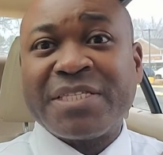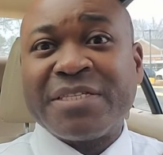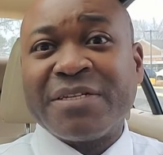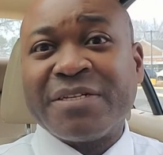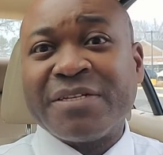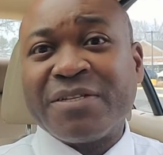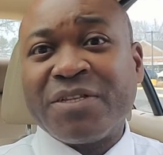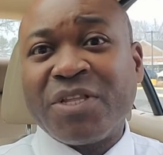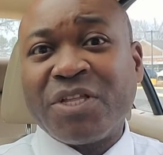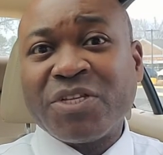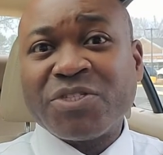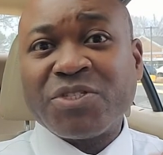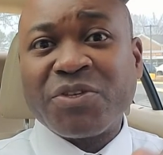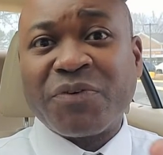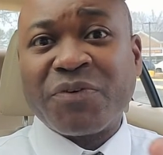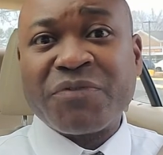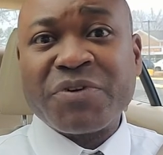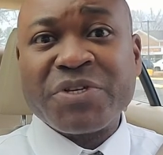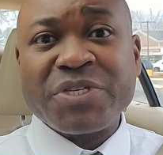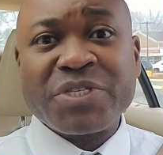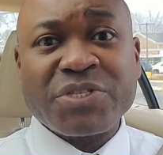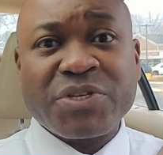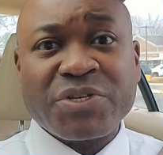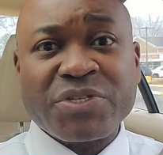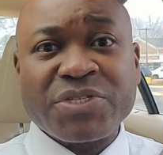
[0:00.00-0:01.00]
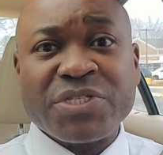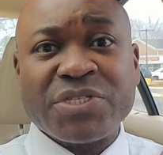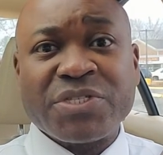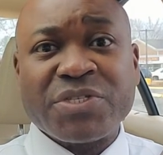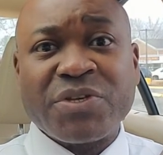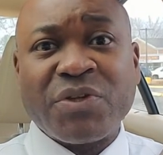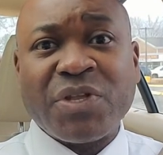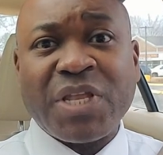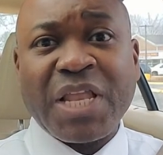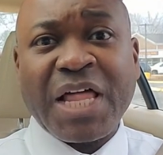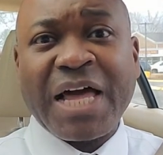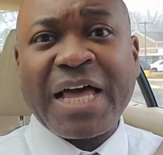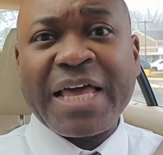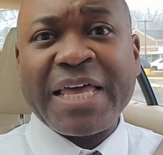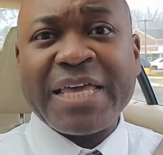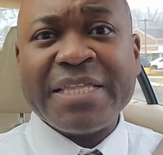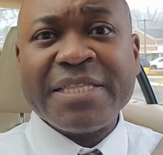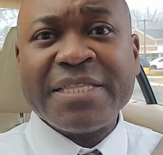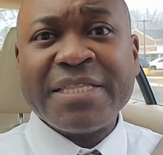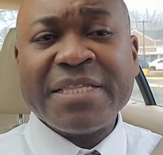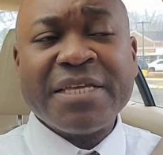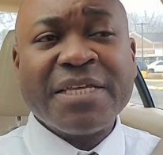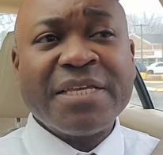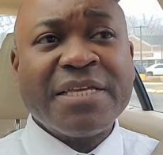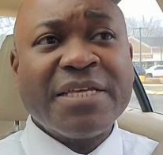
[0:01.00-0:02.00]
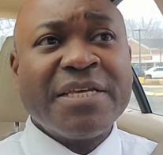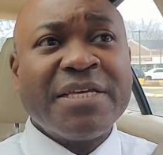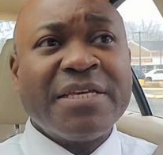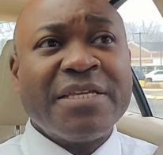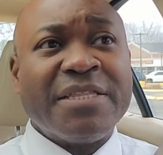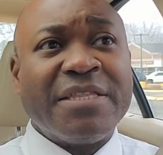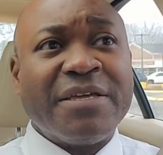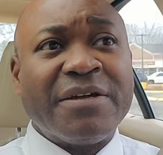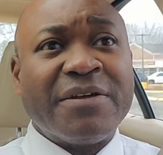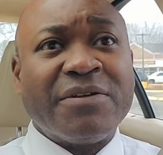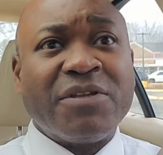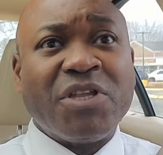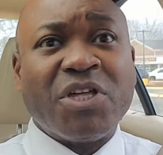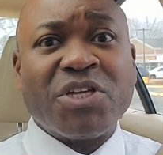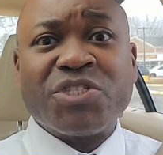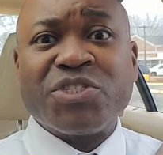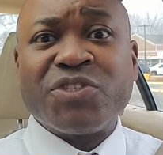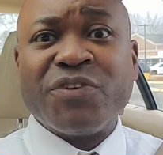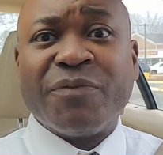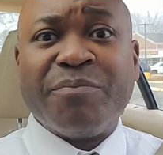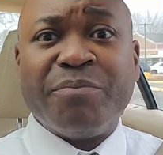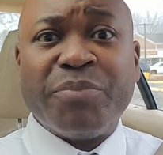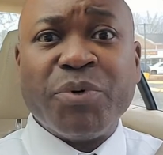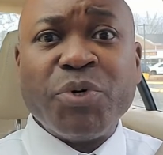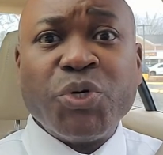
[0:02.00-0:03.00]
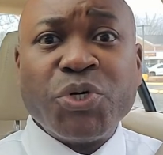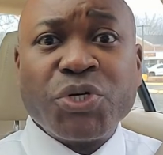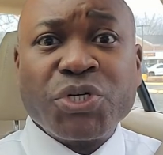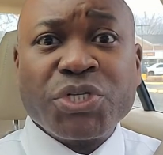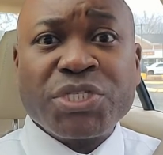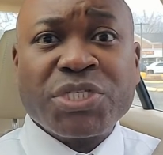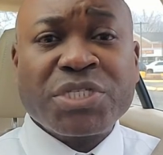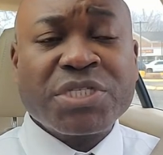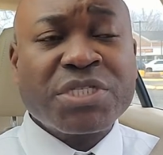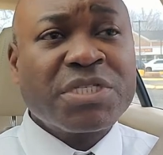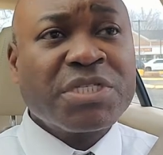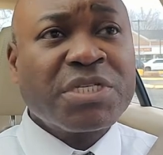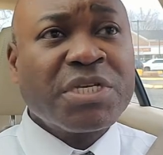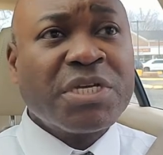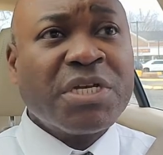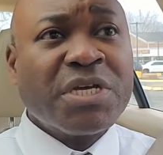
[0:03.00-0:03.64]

there are lots of resources online, there are lots of books,